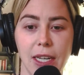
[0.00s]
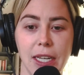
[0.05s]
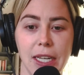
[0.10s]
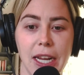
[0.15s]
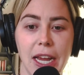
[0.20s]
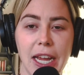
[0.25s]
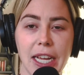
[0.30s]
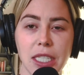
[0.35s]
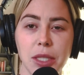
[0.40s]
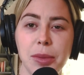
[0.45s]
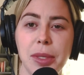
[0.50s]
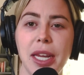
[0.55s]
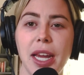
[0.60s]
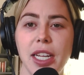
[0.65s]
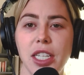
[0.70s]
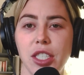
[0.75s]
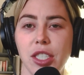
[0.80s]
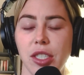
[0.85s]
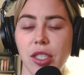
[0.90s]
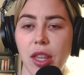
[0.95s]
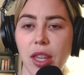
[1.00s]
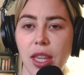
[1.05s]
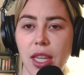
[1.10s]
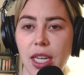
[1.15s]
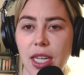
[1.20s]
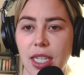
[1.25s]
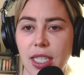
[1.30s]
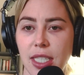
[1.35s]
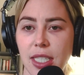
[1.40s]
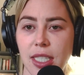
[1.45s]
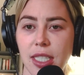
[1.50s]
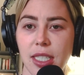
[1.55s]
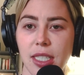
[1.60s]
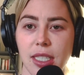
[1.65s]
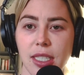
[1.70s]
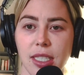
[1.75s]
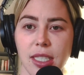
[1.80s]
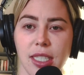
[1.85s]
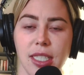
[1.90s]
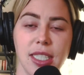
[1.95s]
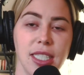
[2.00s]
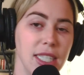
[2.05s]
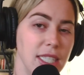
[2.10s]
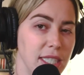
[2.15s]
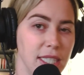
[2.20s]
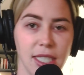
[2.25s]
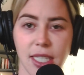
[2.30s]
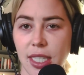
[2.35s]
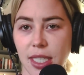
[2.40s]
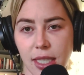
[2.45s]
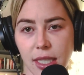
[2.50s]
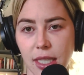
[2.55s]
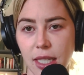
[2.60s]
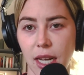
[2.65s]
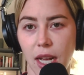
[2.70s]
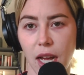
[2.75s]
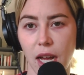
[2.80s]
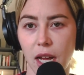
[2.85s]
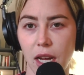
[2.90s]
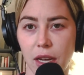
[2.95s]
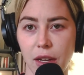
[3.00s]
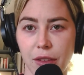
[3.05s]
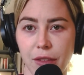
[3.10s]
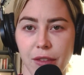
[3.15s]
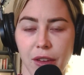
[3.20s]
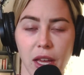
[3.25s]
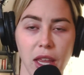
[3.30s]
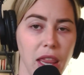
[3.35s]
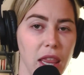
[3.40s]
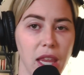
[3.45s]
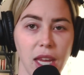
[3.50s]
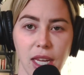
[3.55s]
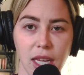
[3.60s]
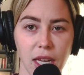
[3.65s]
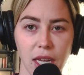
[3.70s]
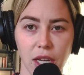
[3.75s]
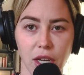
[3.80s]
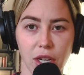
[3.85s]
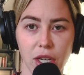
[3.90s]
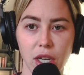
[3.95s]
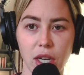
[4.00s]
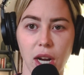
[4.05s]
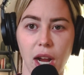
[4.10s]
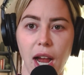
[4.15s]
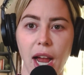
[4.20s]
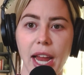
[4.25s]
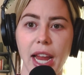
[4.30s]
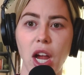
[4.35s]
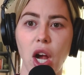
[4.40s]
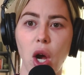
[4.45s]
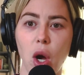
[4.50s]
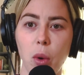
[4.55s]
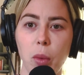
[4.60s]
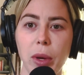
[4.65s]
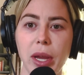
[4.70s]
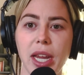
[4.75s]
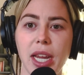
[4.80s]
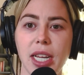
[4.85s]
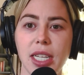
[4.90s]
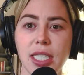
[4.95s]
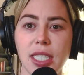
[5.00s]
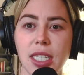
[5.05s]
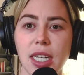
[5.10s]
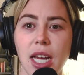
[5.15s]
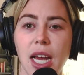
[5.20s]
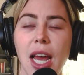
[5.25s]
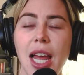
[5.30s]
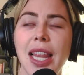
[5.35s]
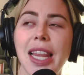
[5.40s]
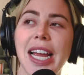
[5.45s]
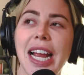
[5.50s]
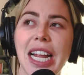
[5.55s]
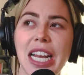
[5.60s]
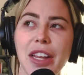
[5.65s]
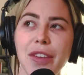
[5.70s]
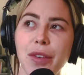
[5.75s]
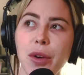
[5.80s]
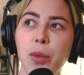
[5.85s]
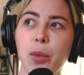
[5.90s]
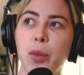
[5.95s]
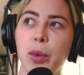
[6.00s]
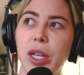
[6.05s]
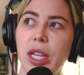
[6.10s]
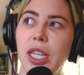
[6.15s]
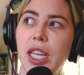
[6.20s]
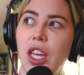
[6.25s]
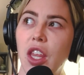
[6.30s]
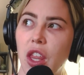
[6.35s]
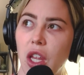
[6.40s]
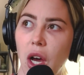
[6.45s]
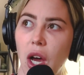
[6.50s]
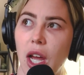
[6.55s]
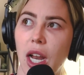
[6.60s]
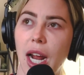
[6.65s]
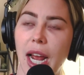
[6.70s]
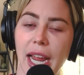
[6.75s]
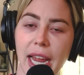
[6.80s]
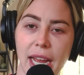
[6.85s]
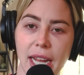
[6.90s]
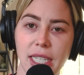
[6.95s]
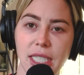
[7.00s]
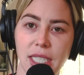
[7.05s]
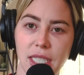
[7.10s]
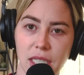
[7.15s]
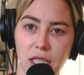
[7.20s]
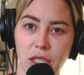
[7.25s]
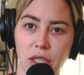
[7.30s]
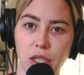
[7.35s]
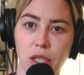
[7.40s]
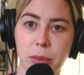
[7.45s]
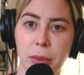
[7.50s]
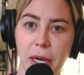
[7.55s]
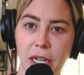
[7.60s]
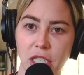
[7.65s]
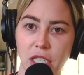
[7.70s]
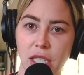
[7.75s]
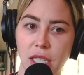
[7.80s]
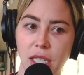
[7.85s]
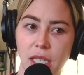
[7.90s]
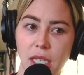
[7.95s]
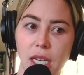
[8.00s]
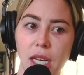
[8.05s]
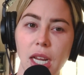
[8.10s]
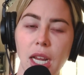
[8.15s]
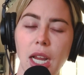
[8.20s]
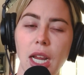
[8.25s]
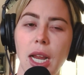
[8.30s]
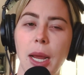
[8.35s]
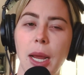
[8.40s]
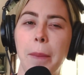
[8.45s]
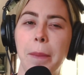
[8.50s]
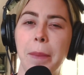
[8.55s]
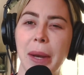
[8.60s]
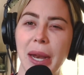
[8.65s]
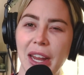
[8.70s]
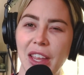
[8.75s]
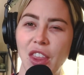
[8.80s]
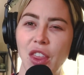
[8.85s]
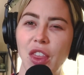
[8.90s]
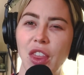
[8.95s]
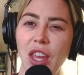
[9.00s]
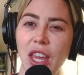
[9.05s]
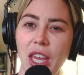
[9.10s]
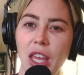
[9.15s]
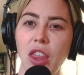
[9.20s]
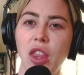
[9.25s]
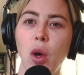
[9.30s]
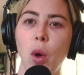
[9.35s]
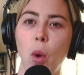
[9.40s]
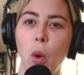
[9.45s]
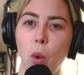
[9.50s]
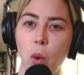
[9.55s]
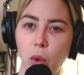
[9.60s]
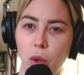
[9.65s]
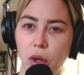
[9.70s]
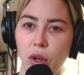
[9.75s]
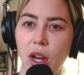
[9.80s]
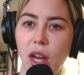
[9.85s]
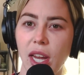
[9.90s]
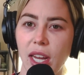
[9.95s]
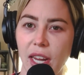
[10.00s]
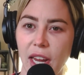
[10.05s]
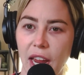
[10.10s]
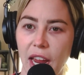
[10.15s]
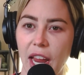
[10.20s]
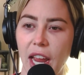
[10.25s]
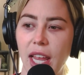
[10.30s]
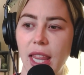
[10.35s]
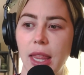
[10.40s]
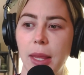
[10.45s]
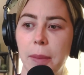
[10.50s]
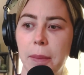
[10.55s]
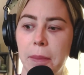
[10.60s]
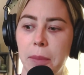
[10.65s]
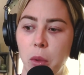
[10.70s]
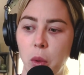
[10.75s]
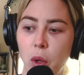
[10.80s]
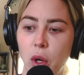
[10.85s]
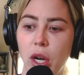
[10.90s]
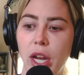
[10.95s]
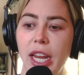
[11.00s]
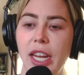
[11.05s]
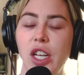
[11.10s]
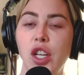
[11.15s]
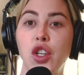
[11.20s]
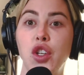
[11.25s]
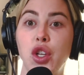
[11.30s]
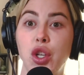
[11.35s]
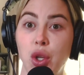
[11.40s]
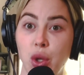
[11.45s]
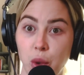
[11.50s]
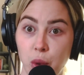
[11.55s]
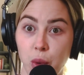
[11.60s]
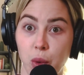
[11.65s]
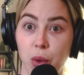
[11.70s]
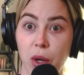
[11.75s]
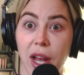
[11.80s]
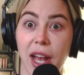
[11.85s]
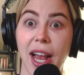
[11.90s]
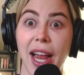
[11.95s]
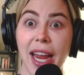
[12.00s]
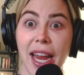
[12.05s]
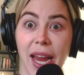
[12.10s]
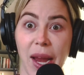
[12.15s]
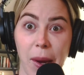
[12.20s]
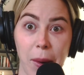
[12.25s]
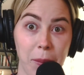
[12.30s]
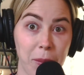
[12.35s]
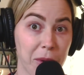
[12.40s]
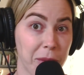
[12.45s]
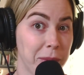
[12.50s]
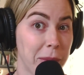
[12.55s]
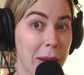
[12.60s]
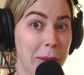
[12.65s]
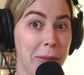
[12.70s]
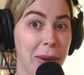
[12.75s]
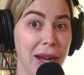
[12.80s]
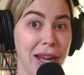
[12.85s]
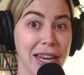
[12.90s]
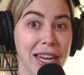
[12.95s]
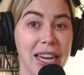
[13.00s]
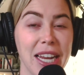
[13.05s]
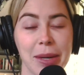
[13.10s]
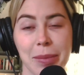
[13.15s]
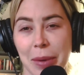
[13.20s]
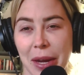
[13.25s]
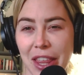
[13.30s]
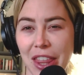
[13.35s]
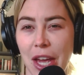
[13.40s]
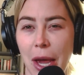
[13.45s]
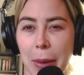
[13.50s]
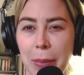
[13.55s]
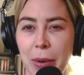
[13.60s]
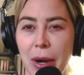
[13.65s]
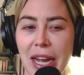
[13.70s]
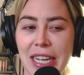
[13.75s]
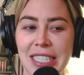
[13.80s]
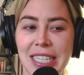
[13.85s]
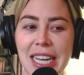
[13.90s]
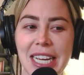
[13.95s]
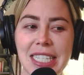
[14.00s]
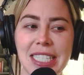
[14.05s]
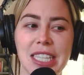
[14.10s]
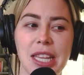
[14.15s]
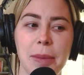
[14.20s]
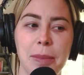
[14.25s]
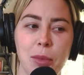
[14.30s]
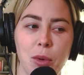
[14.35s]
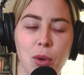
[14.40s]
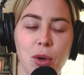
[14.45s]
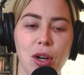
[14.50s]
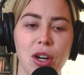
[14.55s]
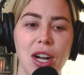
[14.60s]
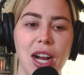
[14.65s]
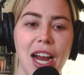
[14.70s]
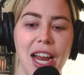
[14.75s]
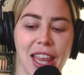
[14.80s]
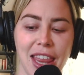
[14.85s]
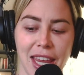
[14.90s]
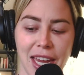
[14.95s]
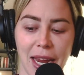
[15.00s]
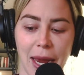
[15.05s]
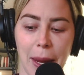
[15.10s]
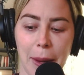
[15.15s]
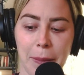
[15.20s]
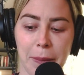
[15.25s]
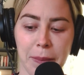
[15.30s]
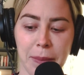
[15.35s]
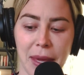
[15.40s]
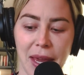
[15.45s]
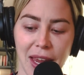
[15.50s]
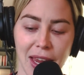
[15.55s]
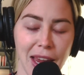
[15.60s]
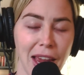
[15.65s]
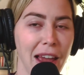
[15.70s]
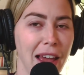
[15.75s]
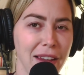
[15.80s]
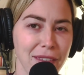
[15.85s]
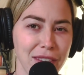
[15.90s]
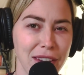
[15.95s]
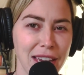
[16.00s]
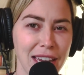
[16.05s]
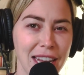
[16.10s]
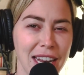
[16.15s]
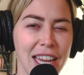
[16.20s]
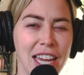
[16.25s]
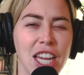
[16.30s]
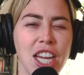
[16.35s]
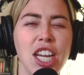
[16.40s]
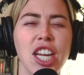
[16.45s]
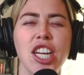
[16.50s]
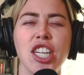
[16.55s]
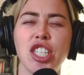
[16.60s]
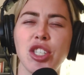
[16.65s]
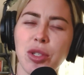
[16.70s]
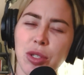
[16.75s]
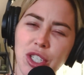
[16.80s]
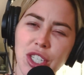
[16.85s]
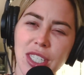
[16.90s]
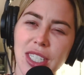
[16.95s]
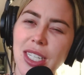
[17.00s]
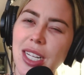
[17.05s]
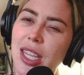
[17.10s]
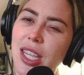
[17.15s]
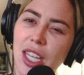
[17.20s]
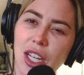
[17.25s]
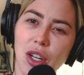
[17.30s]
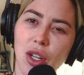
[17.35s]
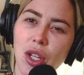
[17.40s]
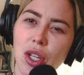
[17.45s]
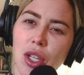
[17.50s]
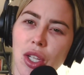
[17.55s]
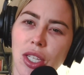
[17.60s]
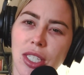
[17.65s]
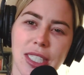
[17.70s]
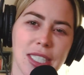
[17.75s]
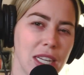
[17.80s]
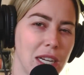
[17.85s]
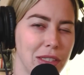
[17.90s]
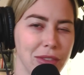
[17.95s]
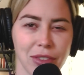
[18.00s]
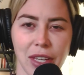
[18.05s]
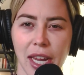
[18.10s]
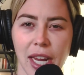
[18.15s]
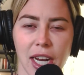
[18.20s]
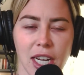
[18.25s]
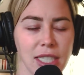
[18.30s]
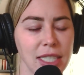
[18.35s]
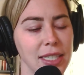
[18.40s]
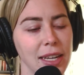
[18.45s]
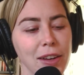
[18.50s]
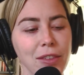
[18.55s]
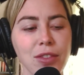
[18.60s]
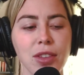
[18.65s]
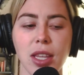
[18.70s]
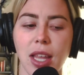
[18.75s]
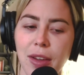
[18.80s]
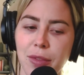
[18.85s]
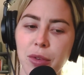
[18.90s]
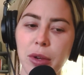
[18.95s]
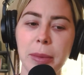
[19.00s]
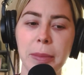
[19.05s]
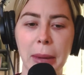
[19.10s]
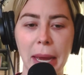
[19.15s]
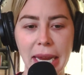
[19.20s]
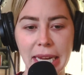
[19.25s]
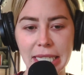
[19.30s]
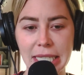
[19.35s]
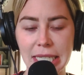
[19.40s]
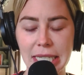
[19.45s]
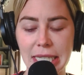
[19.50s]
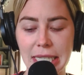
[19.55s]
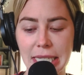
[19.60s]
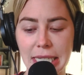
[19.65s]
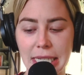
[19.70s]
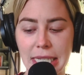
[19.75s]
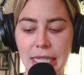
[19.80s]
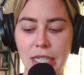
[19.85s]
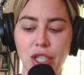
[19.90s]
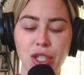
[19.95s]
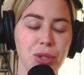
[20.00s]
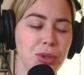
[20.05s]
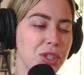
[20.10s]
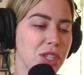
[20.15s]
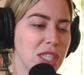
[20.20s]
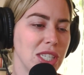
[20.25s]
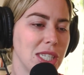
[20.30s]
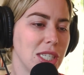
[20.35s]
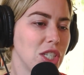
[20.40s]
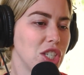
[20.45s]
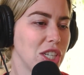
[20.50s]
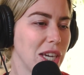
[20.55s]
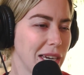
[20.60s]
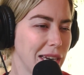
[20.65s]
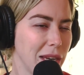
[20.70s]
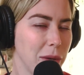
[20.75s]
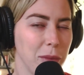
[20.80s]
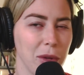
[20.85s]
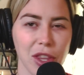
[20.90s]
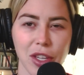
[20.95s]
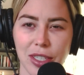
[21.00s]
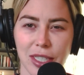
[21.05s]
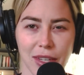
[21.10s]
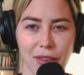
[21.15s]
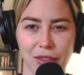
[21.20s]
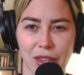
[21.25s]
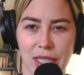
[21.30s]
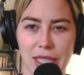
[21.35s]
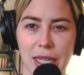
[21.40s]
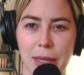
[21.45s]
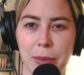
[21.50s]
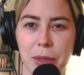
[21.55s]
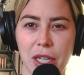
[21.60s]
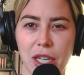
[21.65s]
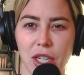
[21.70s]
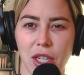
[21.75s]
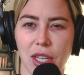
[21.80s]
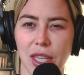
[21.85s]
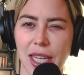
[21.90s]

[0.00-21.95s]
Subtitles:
And as we enter this season of the year, I always, like I never really thought I had seasonal depression. But I think the older I get and the more in tune I am with my body and my thought process, the more I think I may have it. So just a little self-care, self-love remindy to just check in with yourself this time of year.